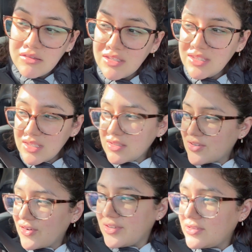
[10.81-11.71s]
This is
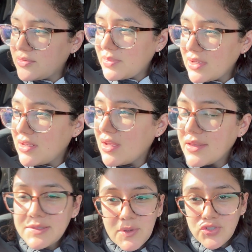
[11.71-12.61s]
going to be a
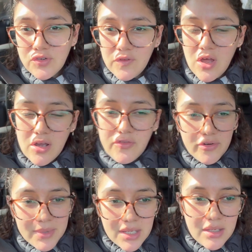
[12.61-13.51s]
special vlog for
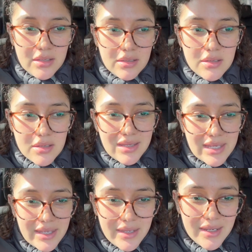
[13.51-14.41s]
me.
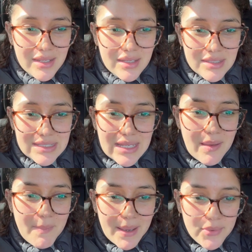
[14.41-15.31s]
It is
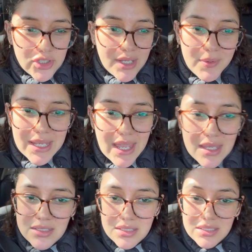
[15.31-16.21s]
my birthday
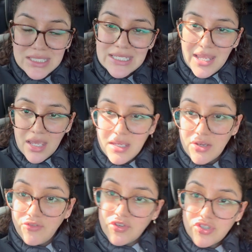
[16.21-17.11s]
weekend. Today
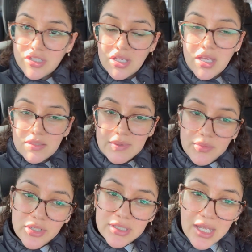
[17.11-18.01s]
officially is my
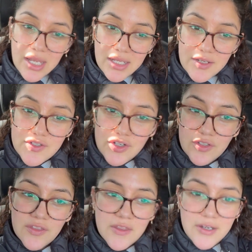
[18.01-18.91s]
birthday and I
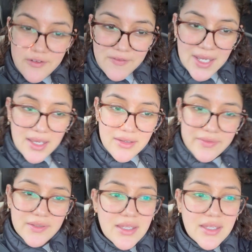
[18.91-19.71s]
turned 35,